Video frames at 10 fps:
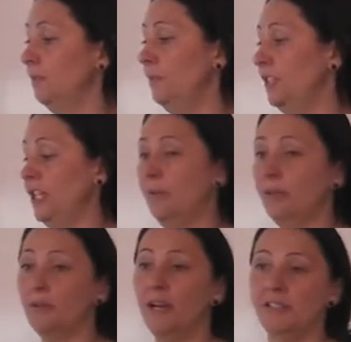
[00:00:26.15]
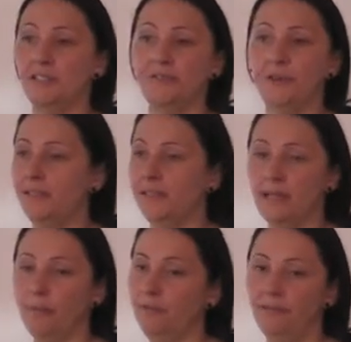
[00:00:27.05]
the general crisis, for
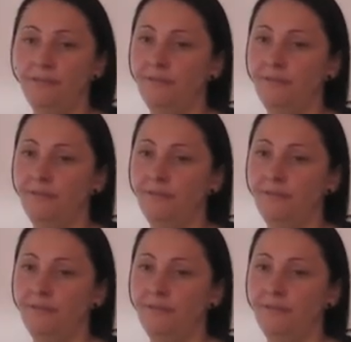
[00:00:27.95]
example,